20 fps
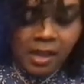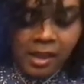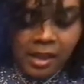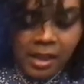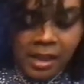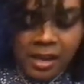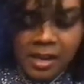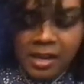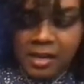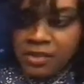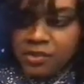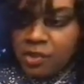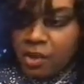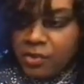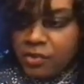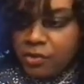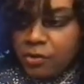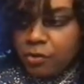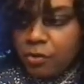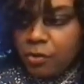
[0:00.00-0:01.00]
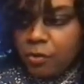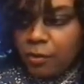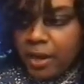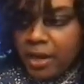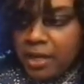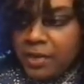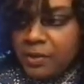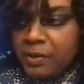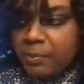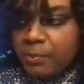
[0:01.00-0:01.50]
And it's also
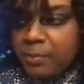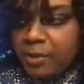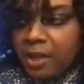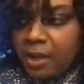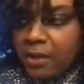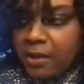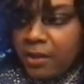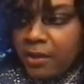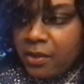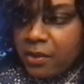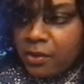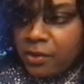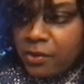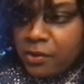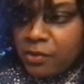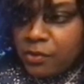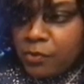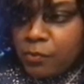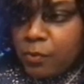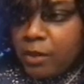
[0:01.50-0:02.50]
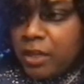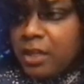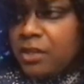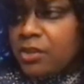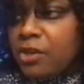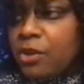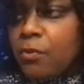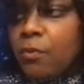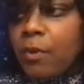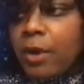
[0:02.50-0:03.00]
great because what you
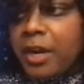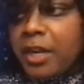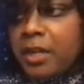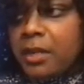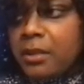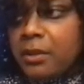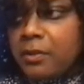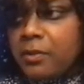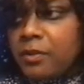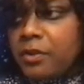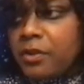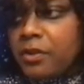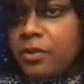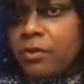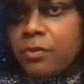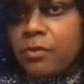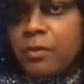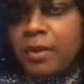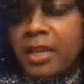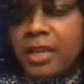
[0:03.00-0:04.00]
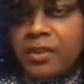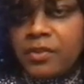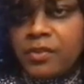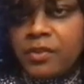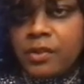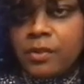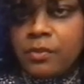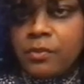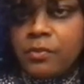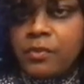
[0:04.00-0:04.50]
don't want to do is
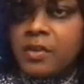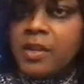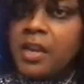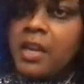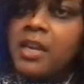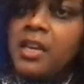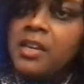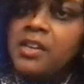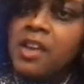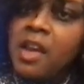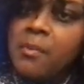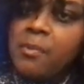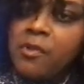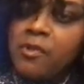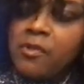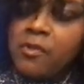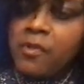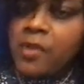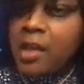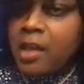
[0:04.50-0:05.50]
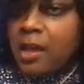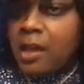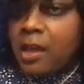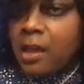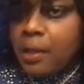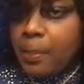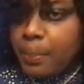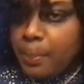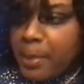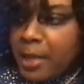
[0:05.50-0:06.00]
use any type of
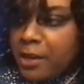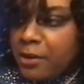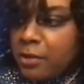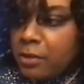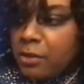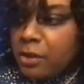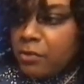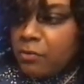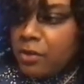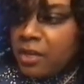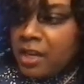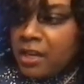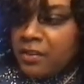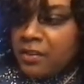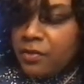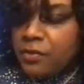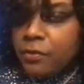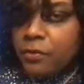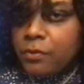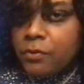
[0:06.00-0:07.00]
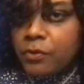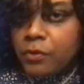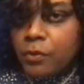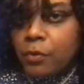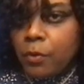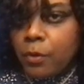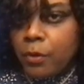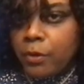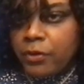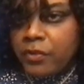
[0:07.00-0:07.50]
metal utensils
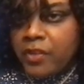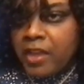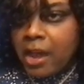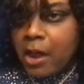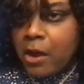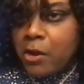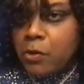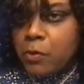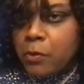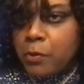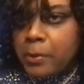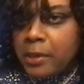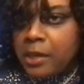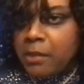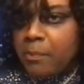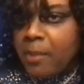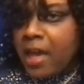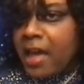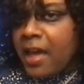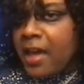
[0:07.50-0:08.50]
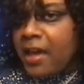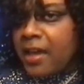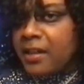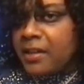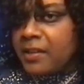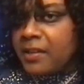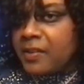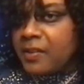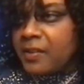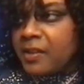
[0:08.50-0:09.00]
or scouring
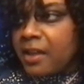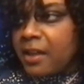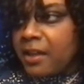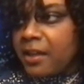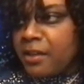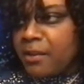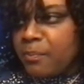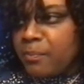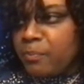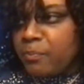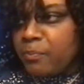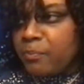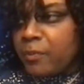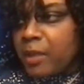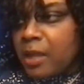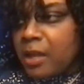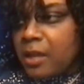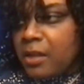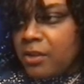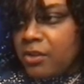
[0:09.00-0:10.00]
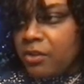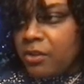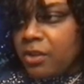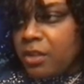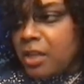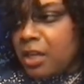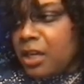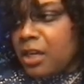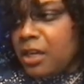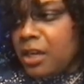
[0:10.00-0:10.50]
pads to
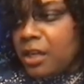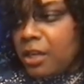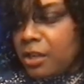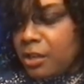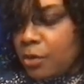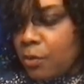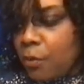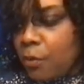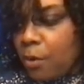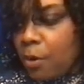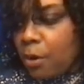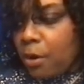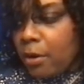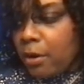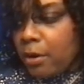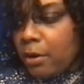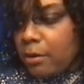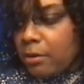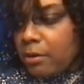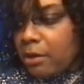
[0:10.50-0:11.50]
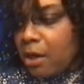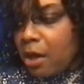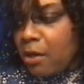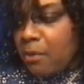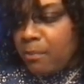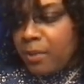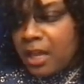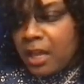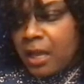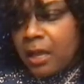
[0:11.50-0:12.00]
clean your
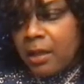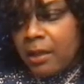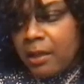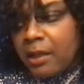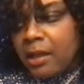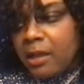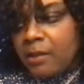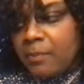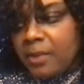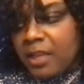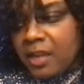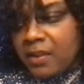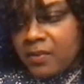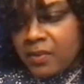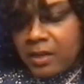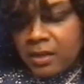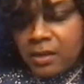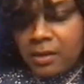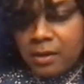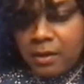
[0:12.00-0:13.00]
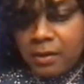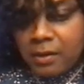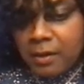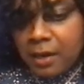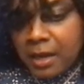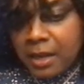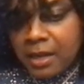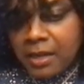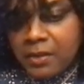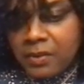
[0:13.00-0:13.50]
combi, because it
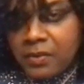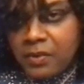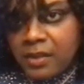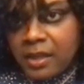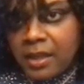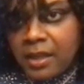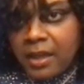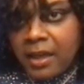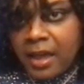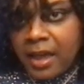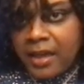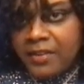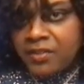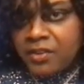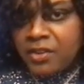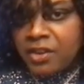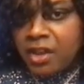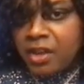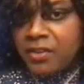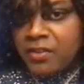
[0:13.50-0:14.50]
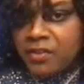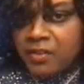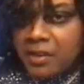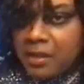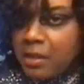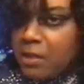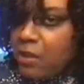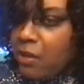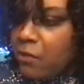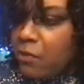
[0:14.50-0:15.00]
has a
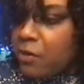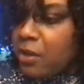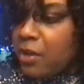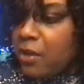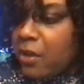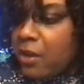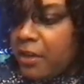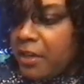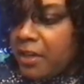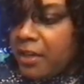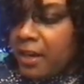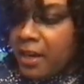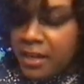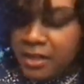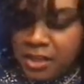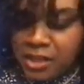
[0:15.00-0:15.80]
non-stick coating on it, and